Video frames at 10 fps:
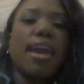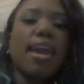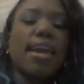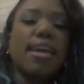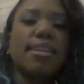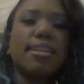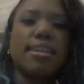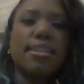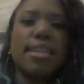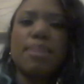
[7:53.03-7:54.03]
And,
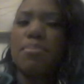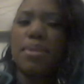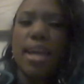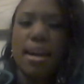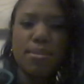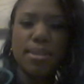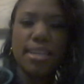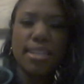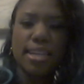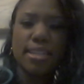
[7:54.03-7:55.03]
like, but how would
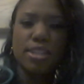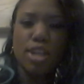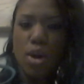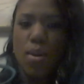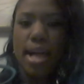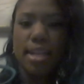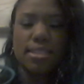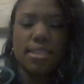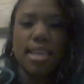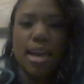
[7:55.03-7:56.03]
he, like, know
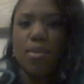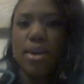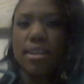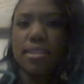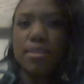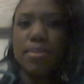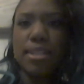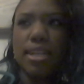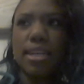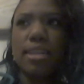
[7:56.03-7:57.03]
Allison that well to
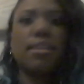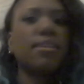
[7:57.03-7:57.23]
be like,